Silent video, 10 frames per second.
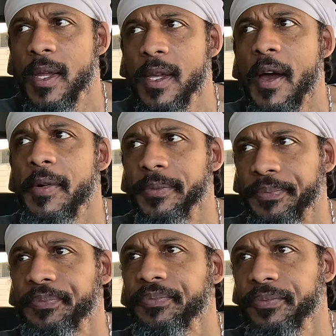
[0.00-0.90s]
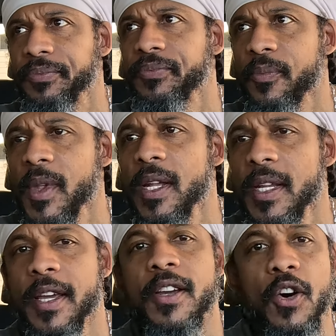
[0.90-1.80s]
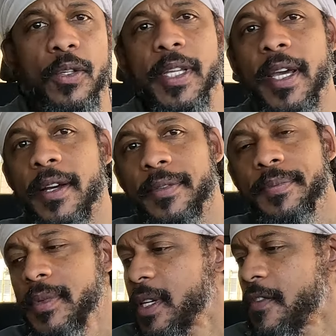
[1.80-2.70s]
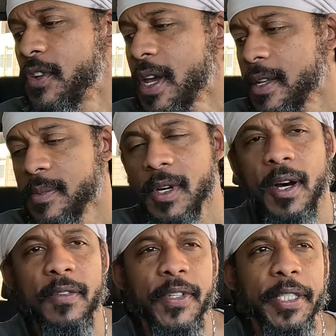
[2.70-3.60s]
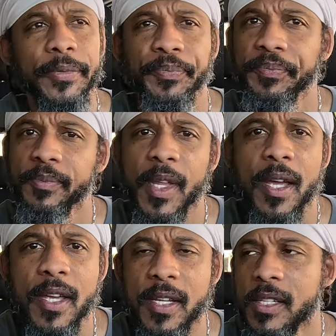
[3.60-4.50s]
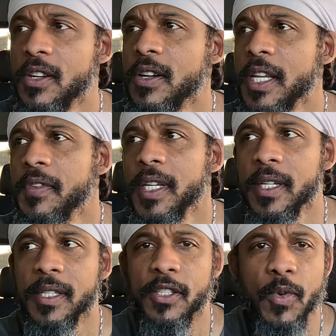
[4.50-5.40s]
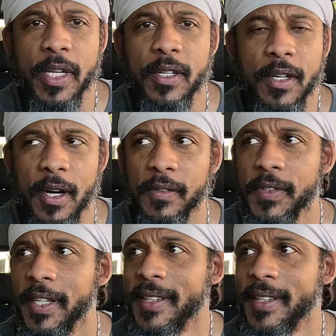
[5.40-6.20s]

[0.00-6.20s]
Yeah. It go, yeah. Mm. If you got some mm. coffee, yeah, you don't even need to sweeten your coffee.